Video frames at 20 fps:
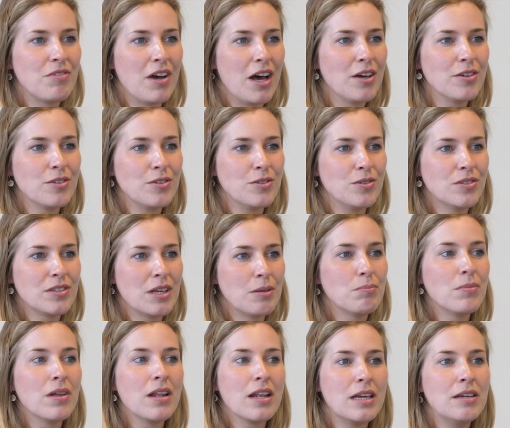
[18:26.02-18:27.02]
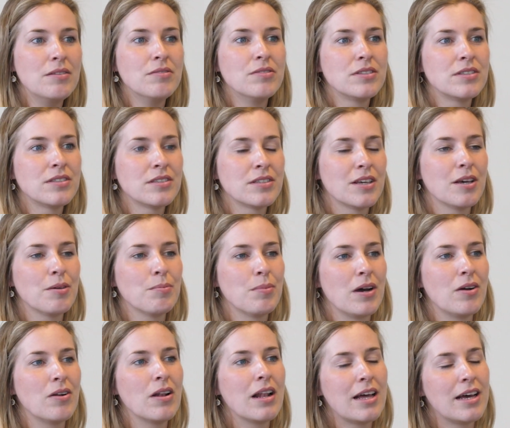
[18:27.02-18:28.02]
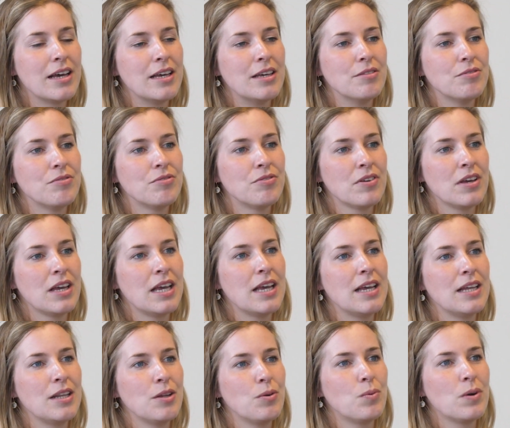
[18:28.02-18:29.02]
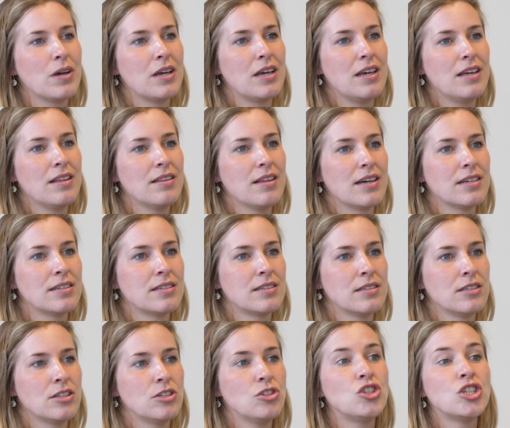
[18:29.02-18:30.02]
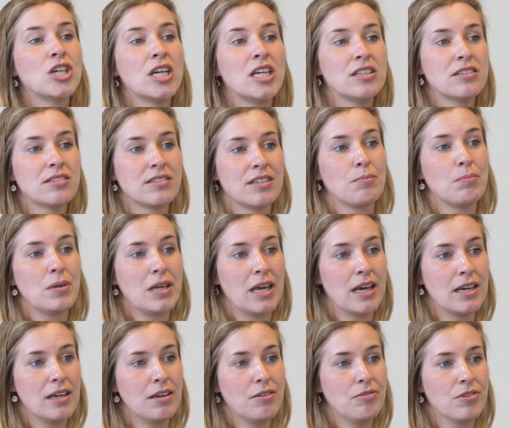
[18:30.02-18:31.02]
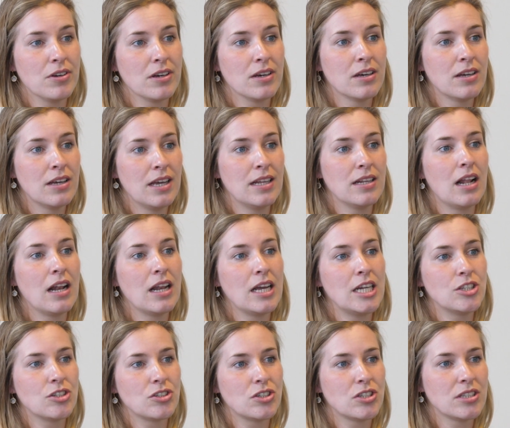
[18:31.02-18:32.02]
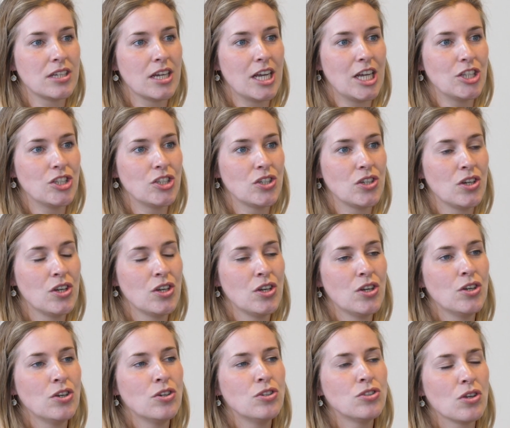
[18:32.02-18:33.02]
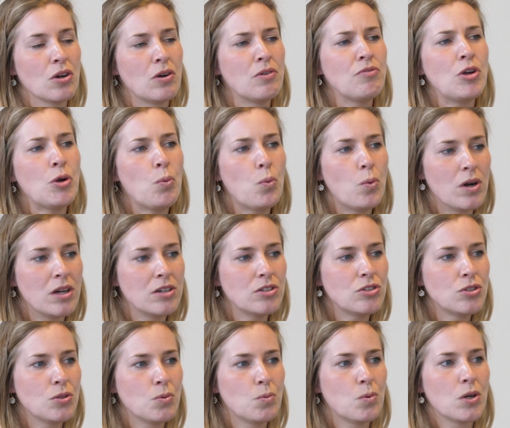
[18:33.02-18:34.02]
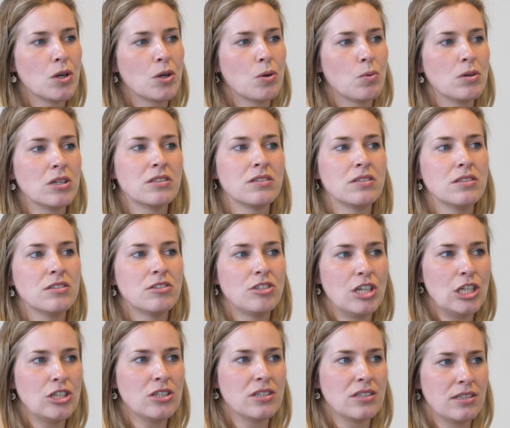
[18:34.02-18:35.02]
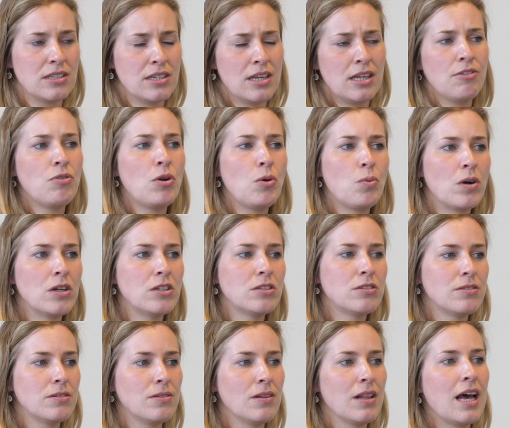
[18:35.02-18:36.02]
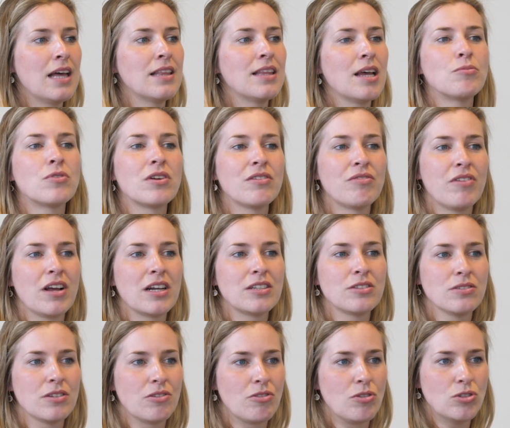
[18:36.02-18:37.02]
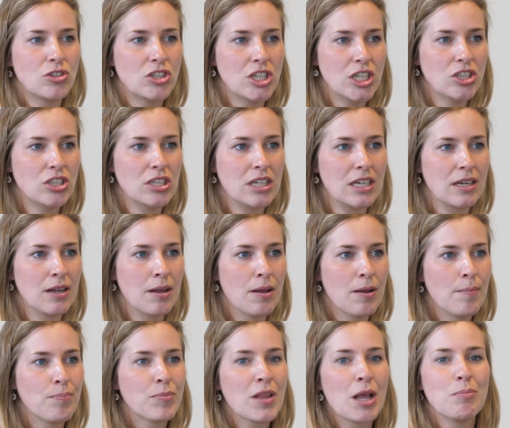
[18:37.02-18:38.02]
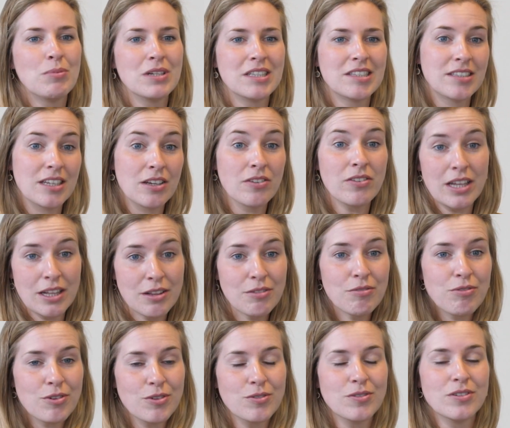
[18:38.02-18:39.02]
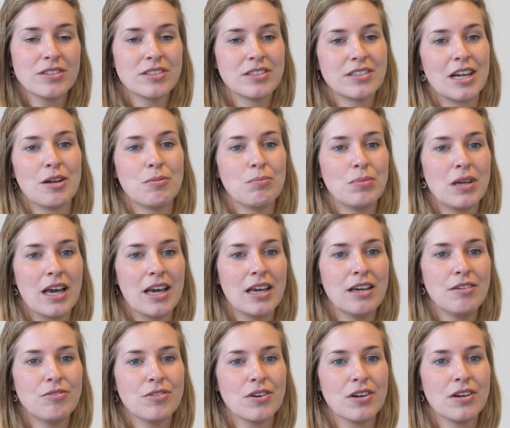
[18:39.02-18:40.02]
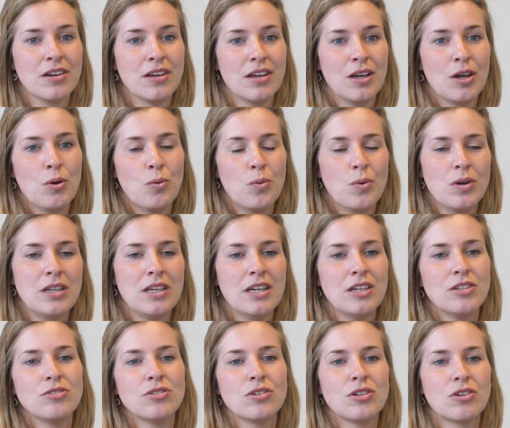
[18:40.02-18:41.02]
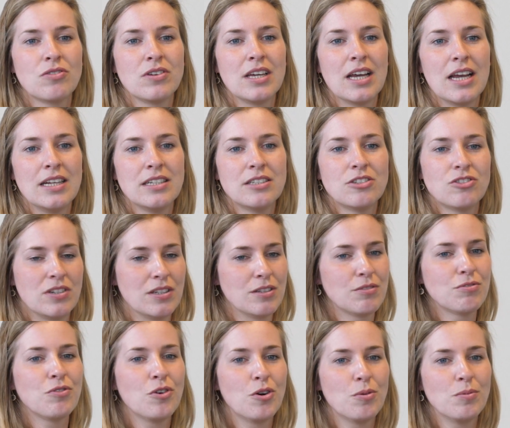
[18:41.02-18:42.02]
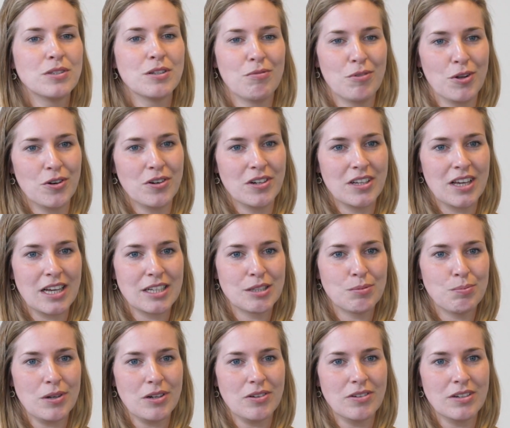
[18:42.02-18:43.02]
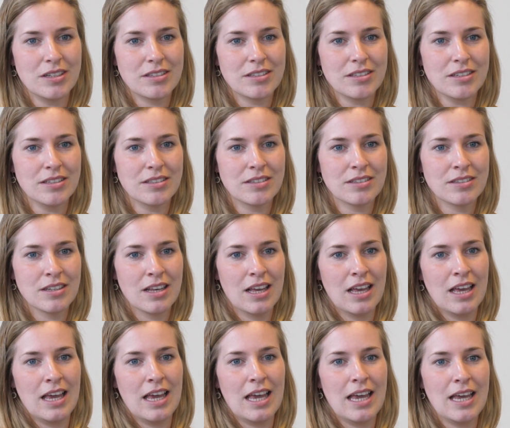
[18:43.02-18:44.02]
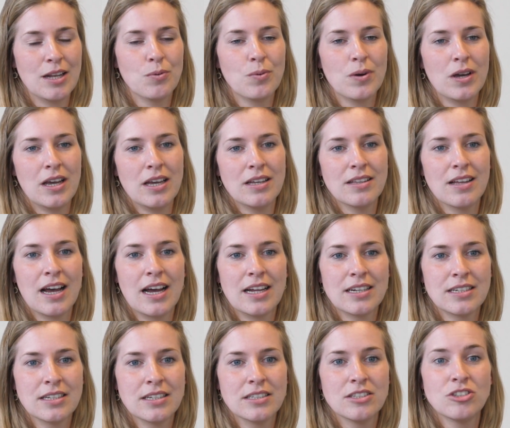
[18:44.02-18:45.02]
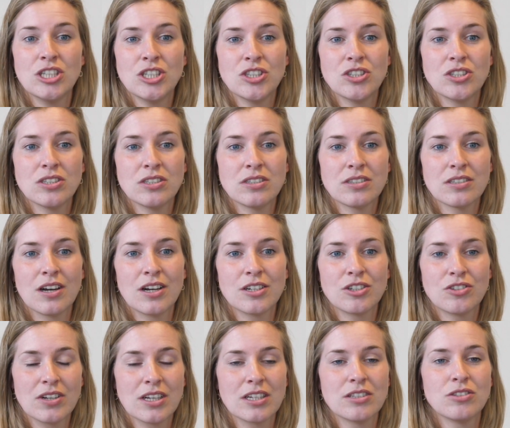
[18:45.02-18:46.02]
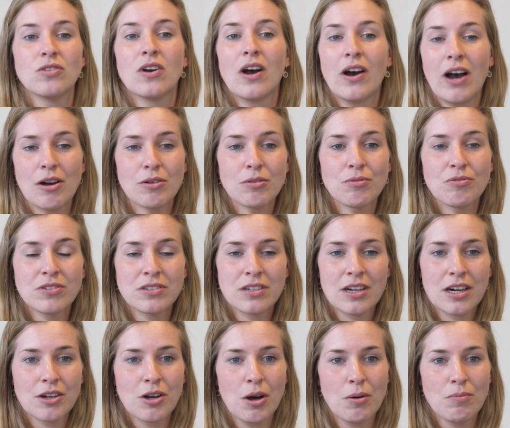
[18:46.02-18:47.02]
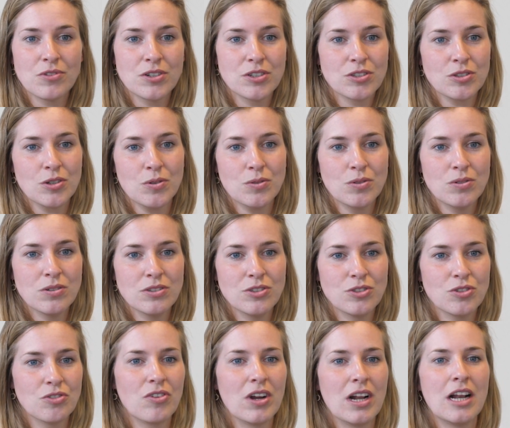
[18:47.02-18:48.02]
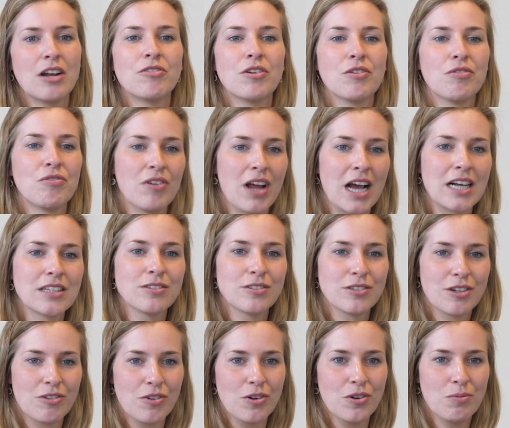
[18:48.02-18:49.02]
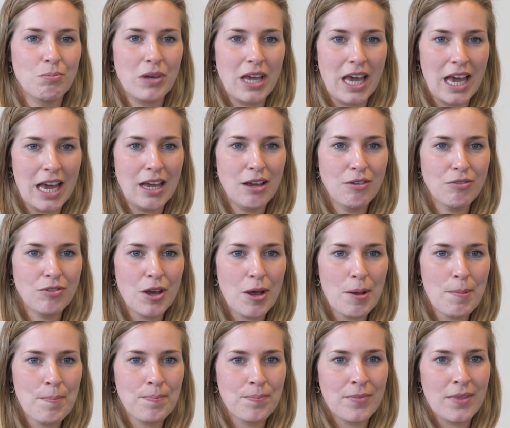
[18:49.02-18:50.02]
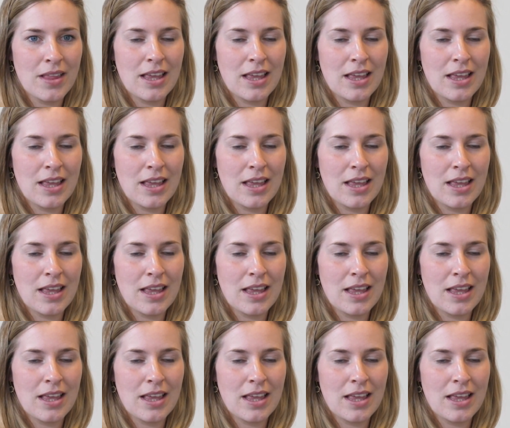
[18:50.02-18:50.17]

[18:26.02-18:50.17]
and values and beliefs about life in a way that changed their behavior in a later stage. So if we want to work with teachers, if we want to let them reflect on their own teaching, but still influence their behavior, we need to create transformative learning experiences in a way that teachers are triggered to go out of their comfort zone, to really reflect on their own behavior,